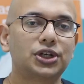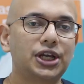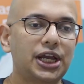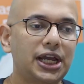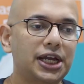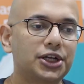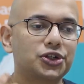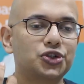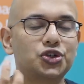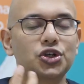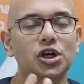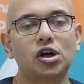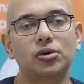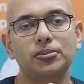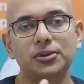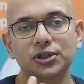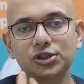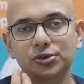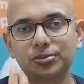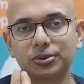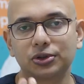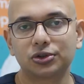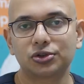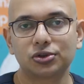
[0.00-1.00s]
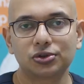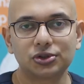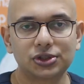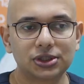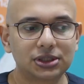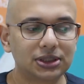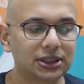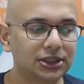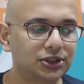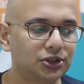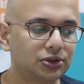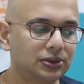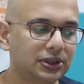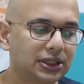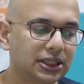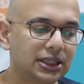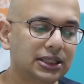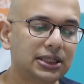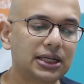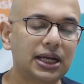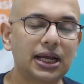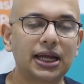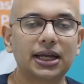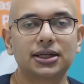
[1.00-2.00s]
gauge how much protrusion that you
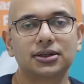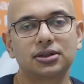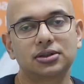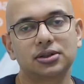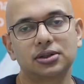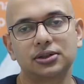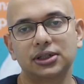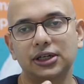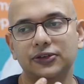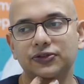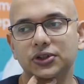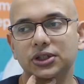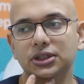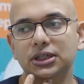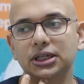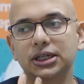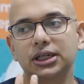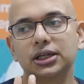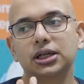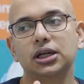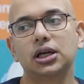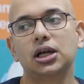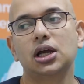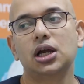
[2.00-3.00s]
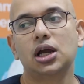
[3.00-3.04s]
need, and definitely